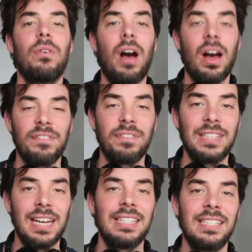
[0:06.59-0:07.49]
high
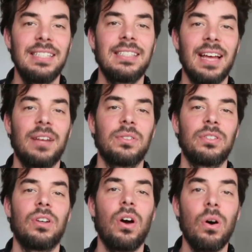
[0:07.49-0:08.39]
fidelity
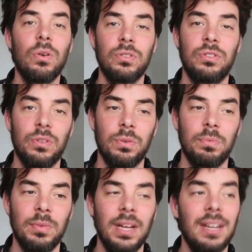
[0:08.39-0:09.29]
sound on Zoom.